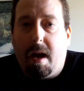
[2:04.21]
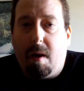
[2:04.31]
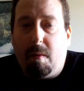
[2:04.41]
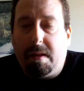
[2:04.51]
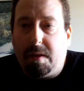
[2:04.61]

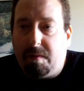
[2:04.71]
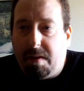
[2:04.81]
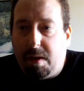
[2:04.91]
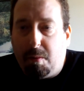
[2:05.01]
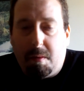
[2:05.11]
What this
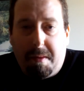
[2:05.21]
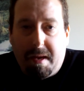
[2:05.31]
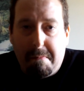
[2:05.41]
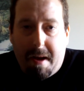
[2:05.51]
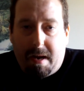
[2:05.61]
video will
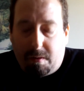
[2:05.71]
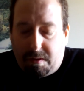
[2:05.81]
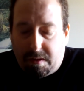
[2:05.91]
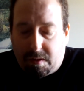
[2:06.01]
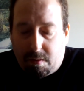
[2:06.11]
be
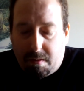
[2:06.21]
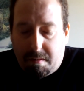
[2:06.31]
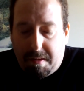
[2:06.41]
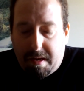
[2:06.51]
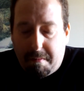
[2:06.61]
about. It's going
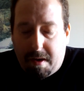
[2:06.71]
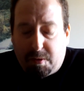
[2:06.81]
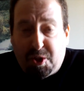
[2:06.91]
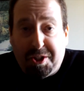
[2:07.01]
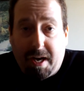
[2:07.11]
to be
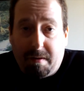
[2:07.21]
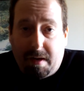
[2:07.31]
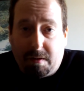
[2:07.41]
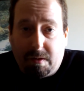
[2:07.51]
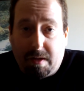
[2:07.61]
about
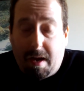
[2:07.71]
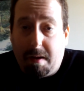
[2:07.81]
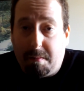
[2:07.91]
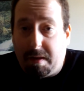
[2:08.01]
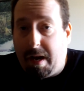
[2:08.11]
shoutouts.
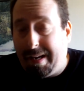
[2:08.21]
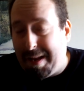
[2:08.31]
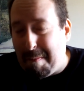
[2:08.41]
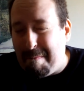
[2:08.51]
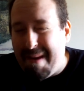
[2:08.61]
I'm
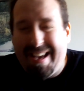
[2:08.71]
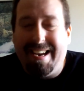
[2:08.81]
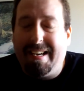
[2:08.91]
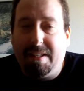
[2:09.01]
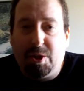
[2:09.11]
talking
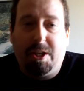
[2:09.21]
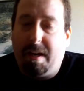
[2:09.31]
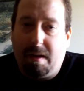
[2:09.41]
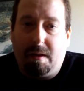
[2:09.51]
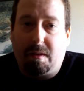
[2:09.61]
mega
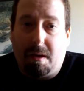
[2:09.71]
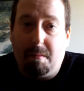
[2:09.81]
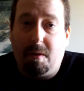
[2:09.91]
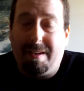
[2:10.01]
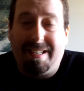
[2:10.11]
shoutouts.
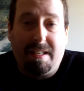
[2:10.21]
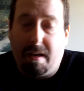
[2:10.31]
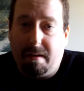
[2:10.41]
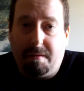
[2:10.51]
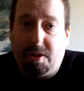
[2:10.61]
I'm doing a
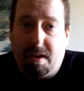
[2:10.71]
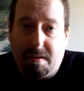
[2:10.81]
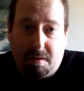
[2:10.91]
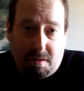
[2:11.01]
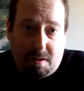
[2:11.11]
ton of
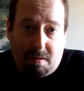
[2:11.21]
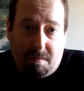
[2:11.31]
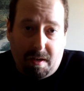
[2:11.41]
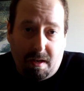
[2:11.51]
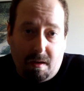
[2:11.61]
shoutouts this
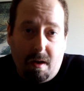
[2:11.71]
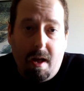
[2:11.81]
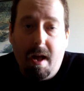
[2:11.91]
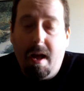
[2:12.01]
video.